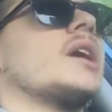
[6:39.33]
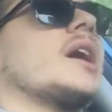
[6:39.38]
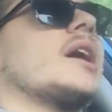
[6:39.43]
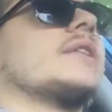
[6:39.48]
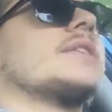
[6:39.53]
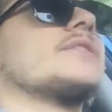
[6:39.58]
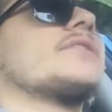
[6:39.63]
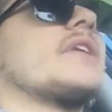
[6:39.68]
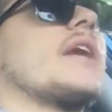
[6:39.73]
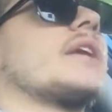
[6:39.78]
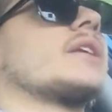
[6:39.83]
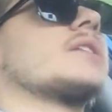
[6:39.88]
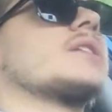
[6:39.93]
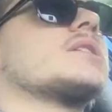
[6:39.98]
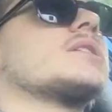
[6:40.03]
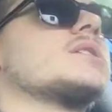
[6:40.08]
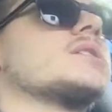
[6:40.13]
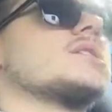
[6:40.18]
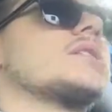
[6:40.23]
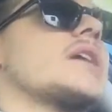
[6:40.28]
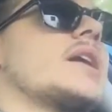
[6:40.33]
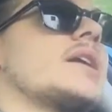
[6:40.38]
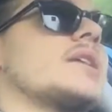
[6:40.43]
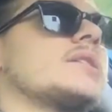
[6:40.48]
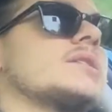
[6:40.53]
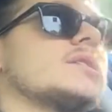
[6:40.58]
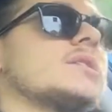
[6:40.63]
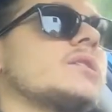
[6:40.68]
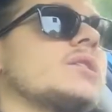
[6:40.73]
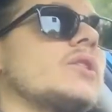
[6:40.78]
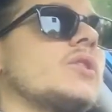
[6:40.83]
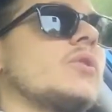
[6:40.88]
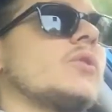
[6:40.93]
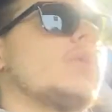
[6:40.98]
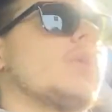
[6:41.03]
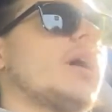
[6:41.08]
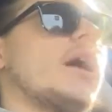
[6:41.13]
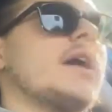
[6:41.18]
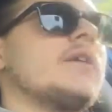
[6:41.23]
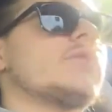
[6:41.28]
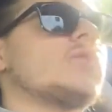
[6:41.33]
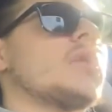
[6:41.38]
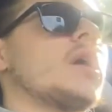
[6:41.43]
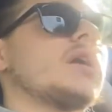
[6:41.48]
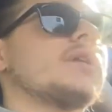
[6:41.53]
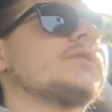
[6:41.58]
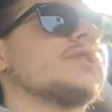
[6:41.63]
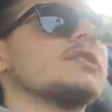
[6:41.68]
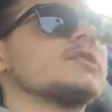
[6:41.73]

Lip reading: And the fact is that, you know, I have a lot of